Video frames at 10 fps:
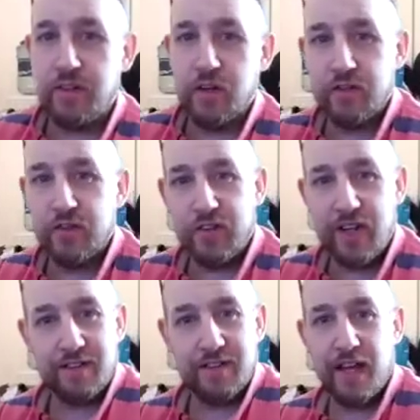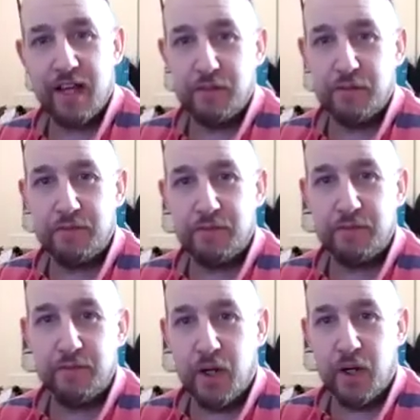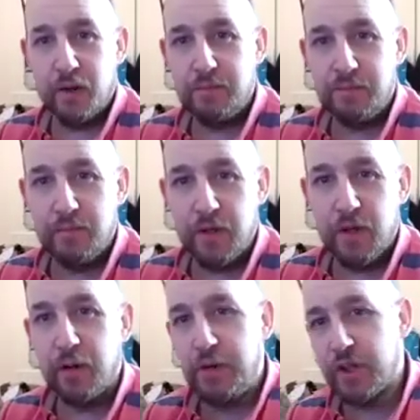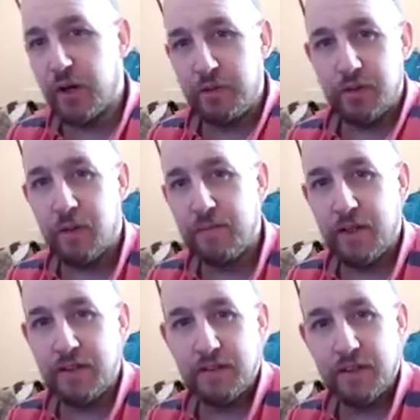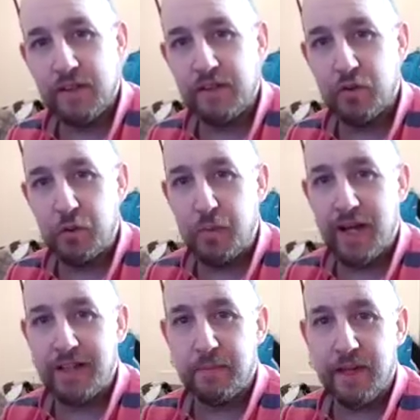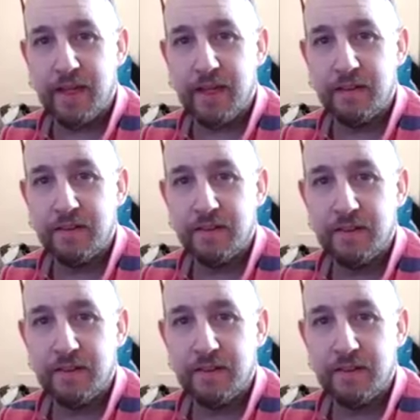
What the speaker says: answered that tag of the no-show type thing? Do you think he sort of put that to bed now?